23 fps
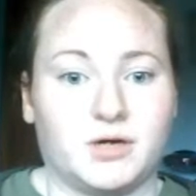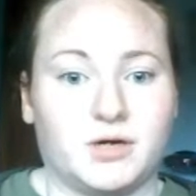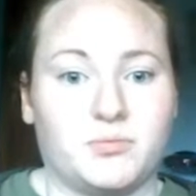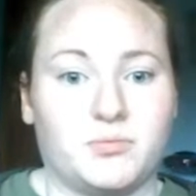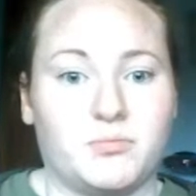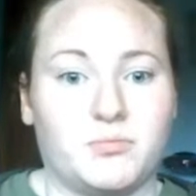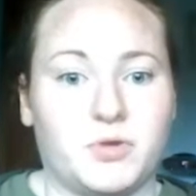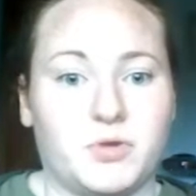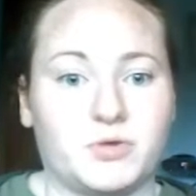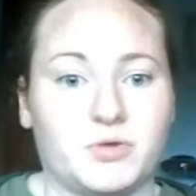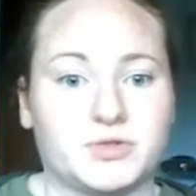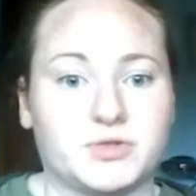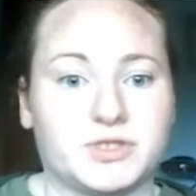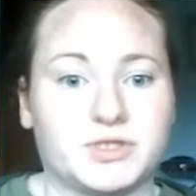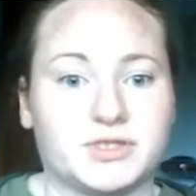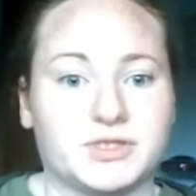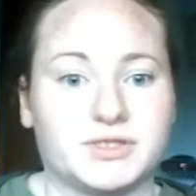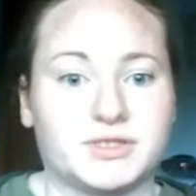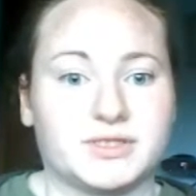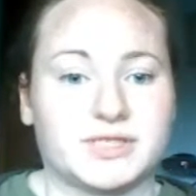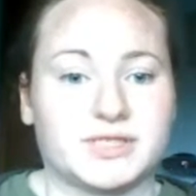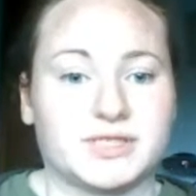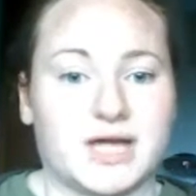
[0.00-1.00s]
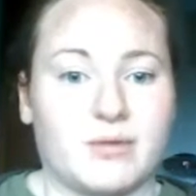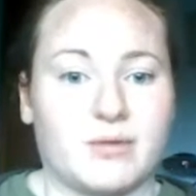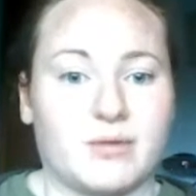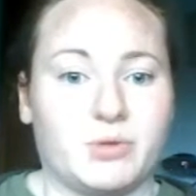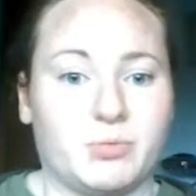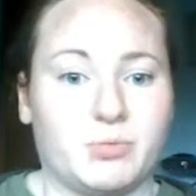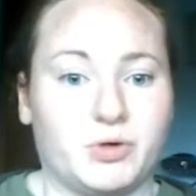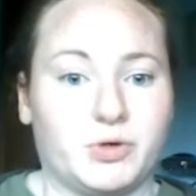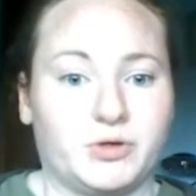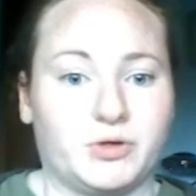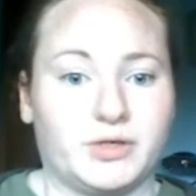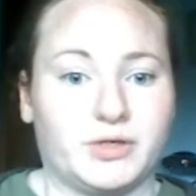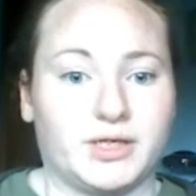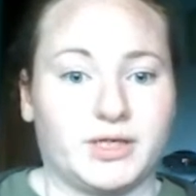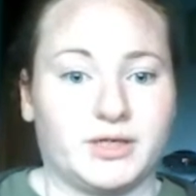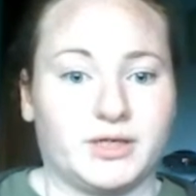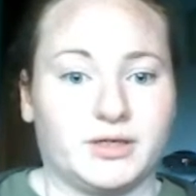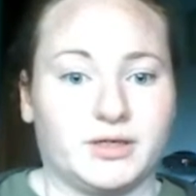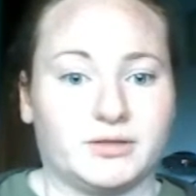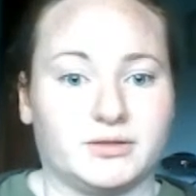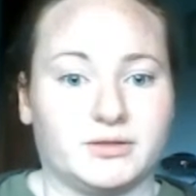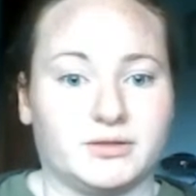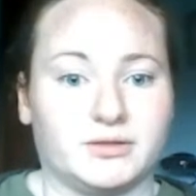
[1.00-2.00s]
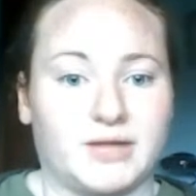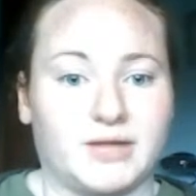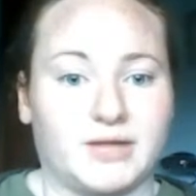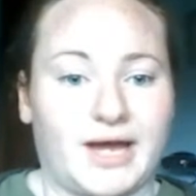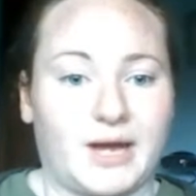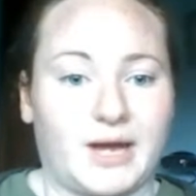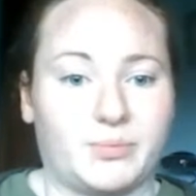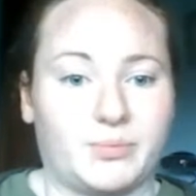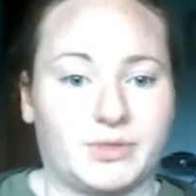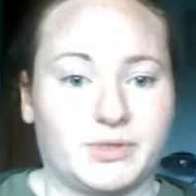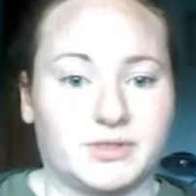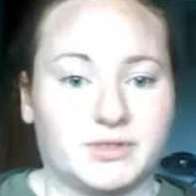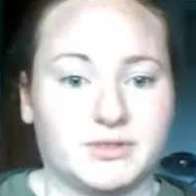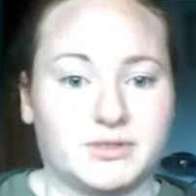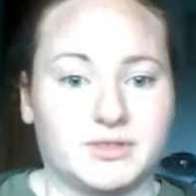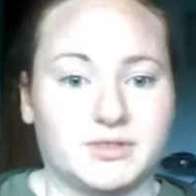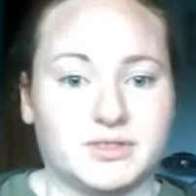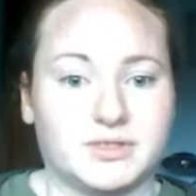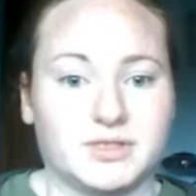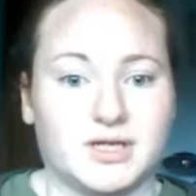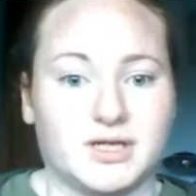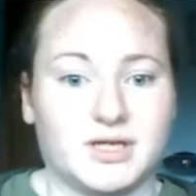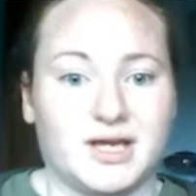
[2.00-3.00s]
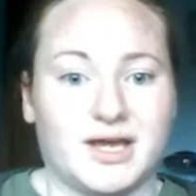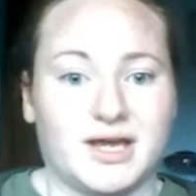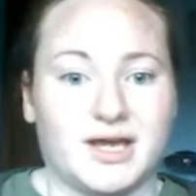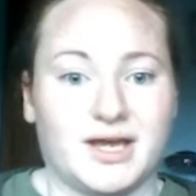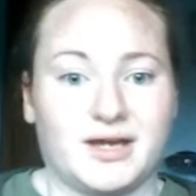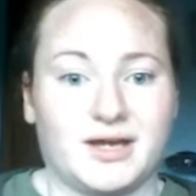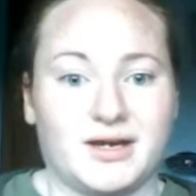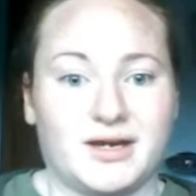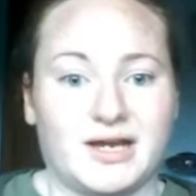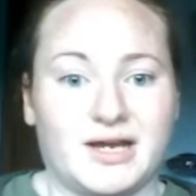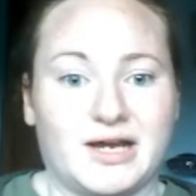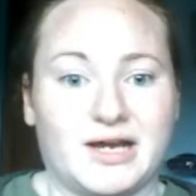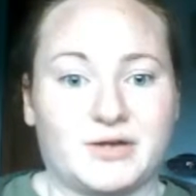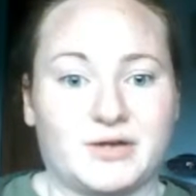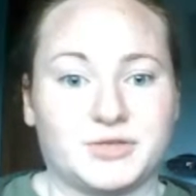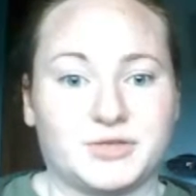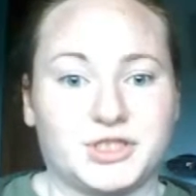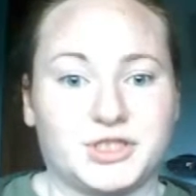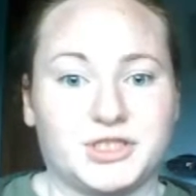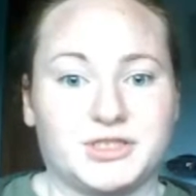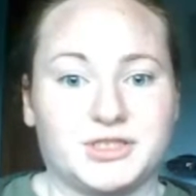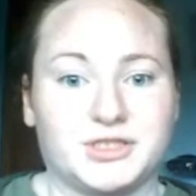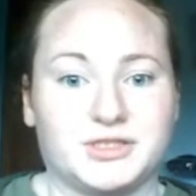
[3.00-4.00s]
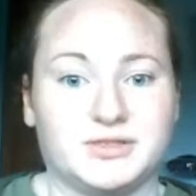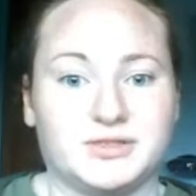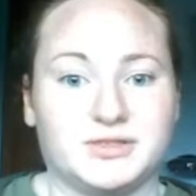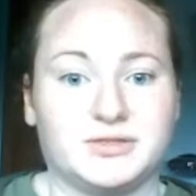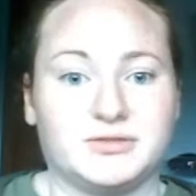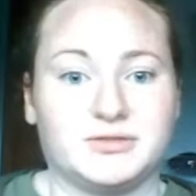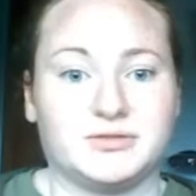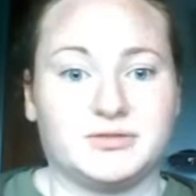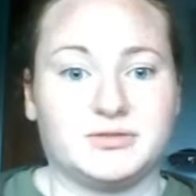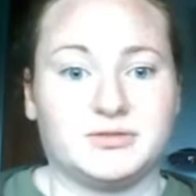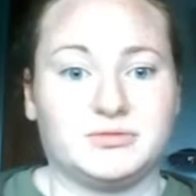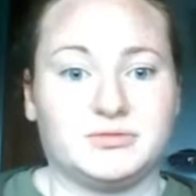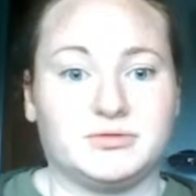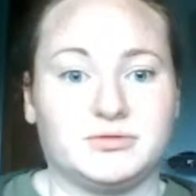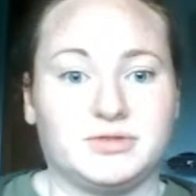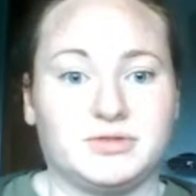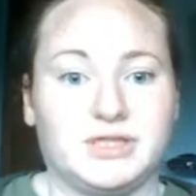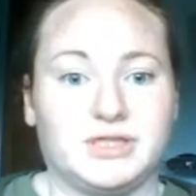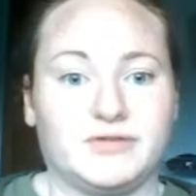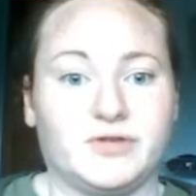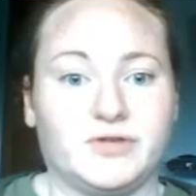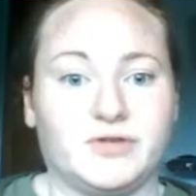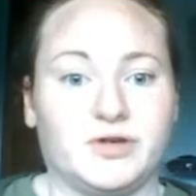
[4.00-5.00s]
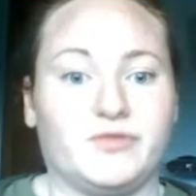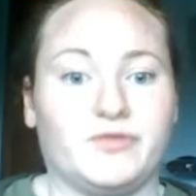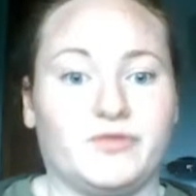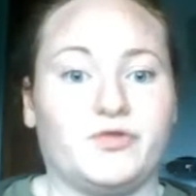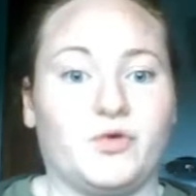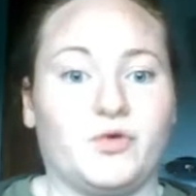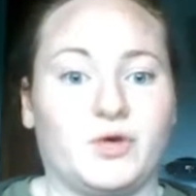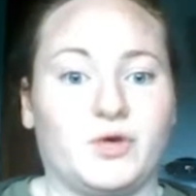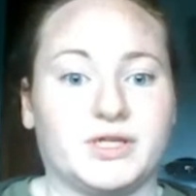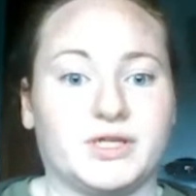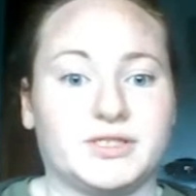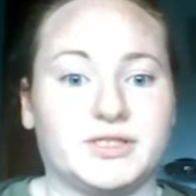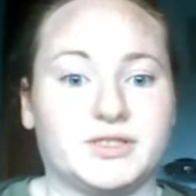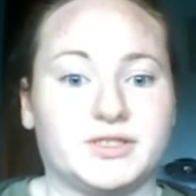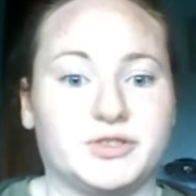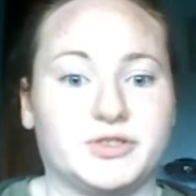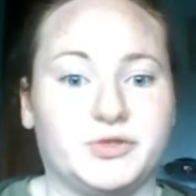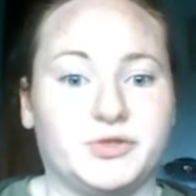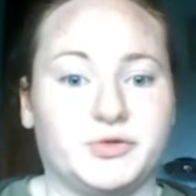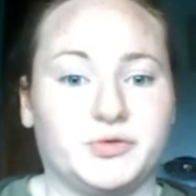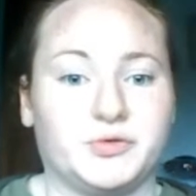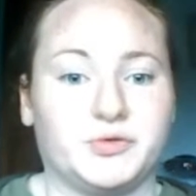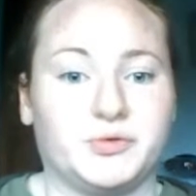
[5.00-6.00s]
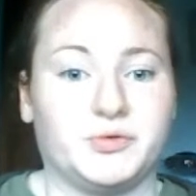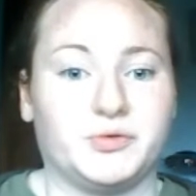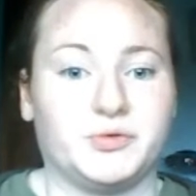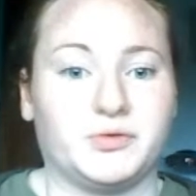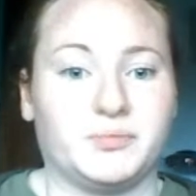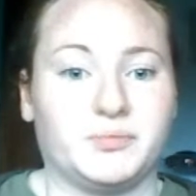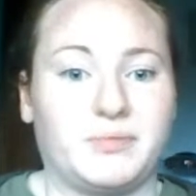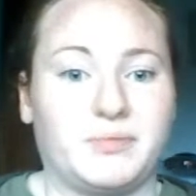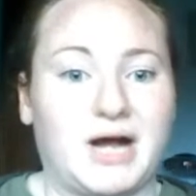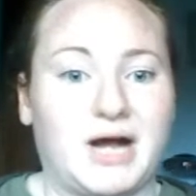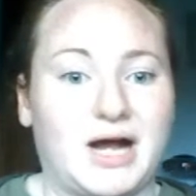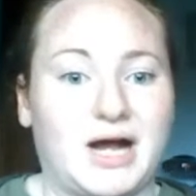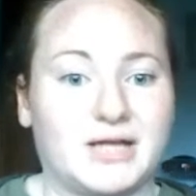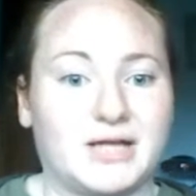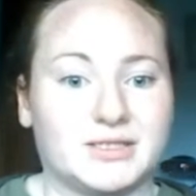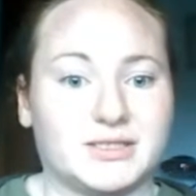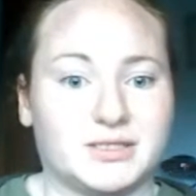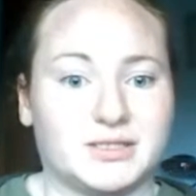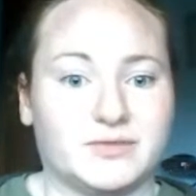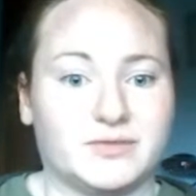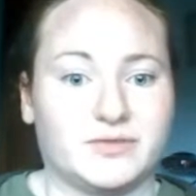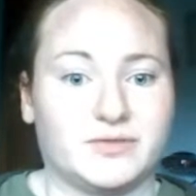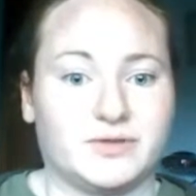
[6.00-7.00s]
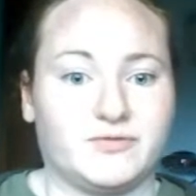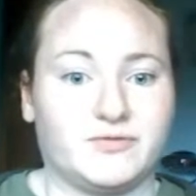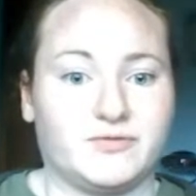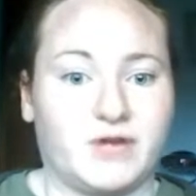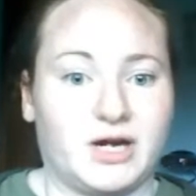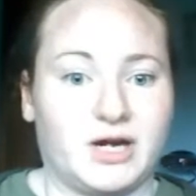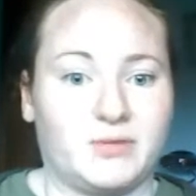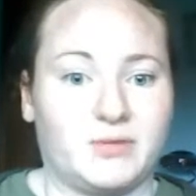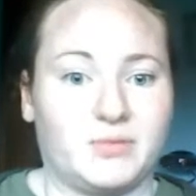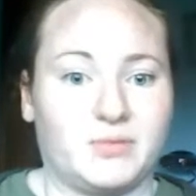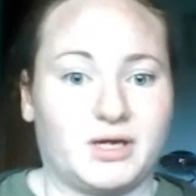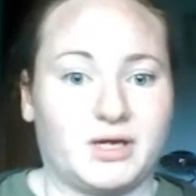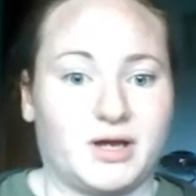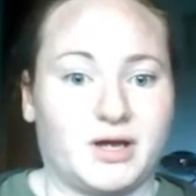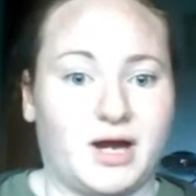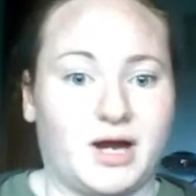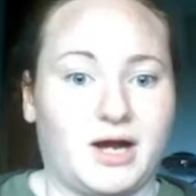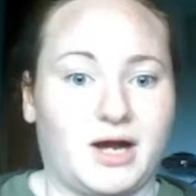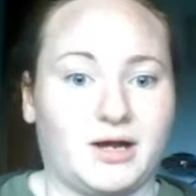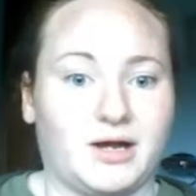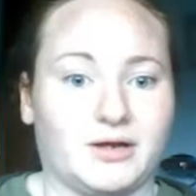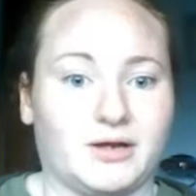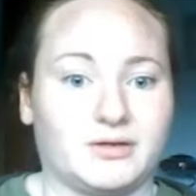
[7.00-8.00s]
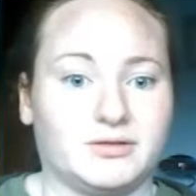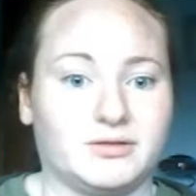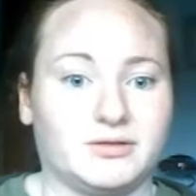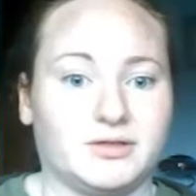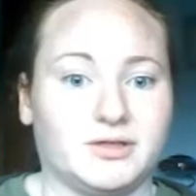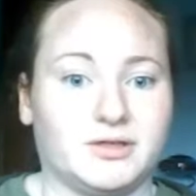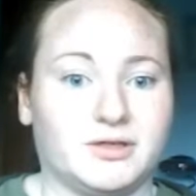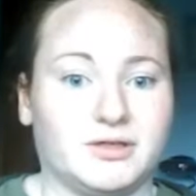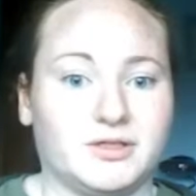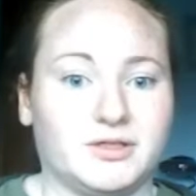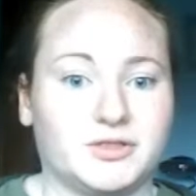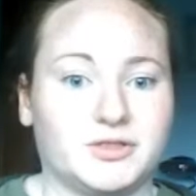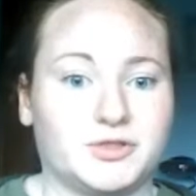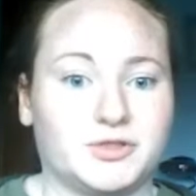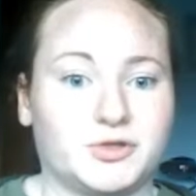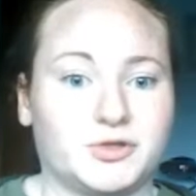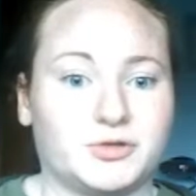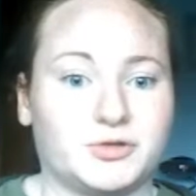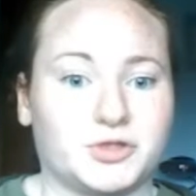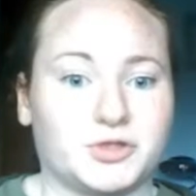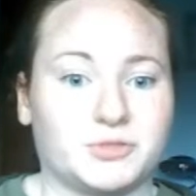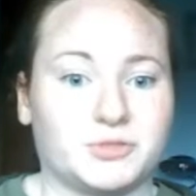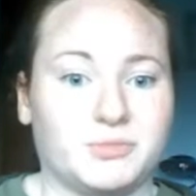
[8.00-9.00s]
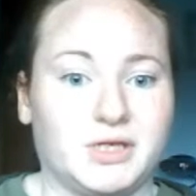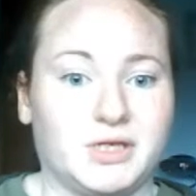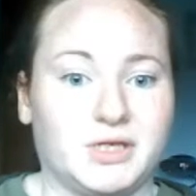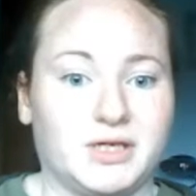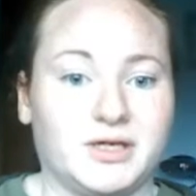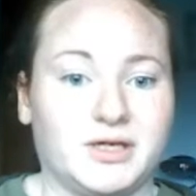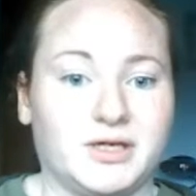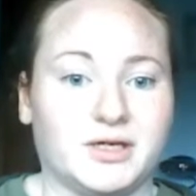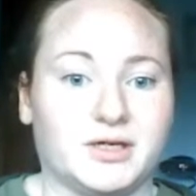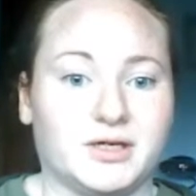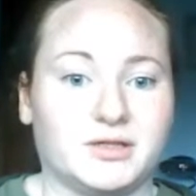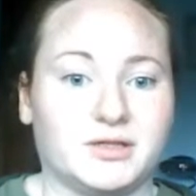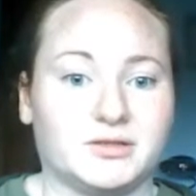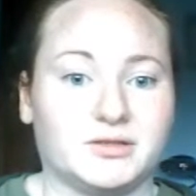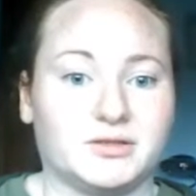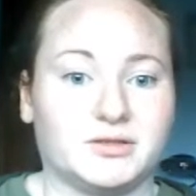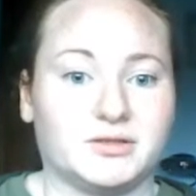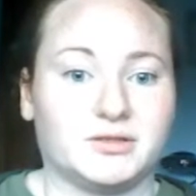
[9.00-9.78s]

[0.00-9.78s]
Most cyberbullying happens, and now she's giving a voice to positive an environment on social media.